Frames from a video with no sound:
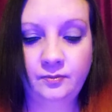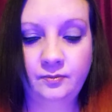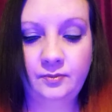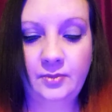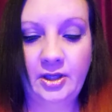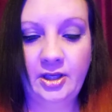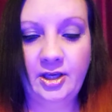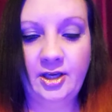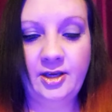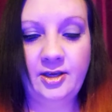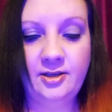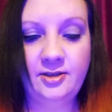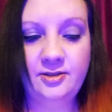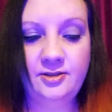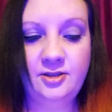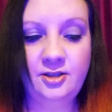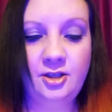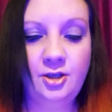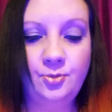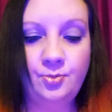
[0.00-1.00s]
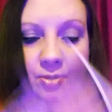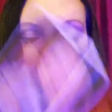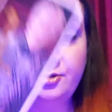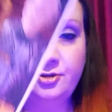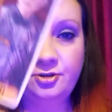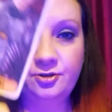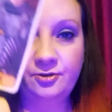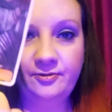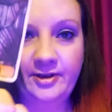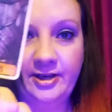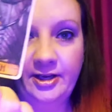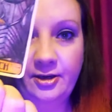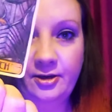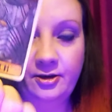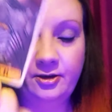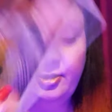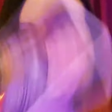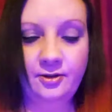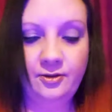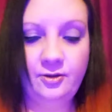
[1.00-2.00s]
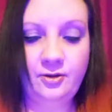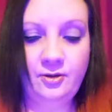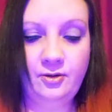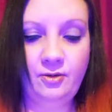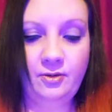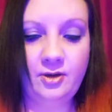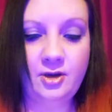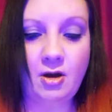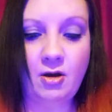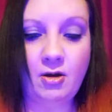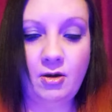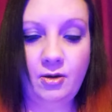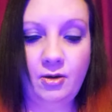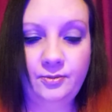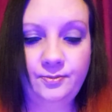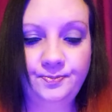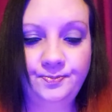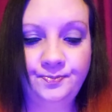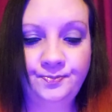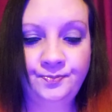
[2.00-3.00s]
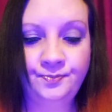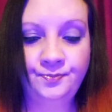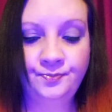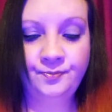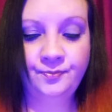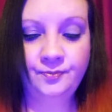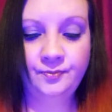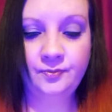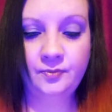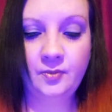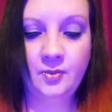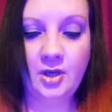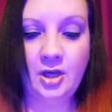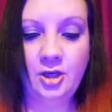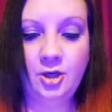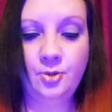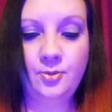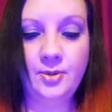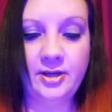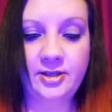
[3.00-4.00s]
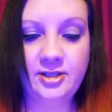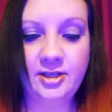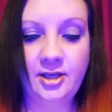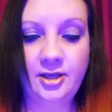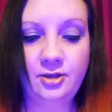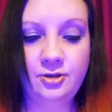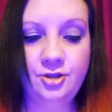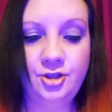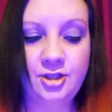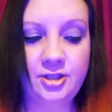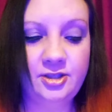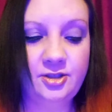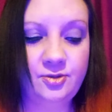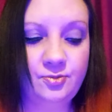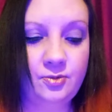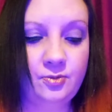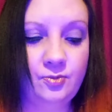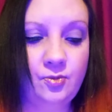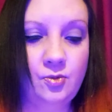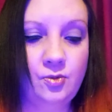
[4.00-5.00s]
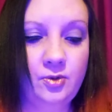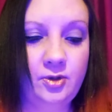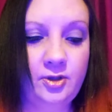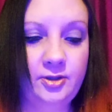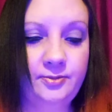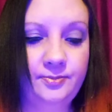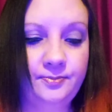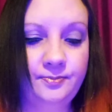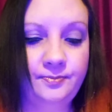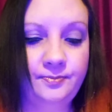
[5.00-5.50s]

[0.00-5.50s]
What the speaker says: Because you persevered through it all. And you're about to get your just reward.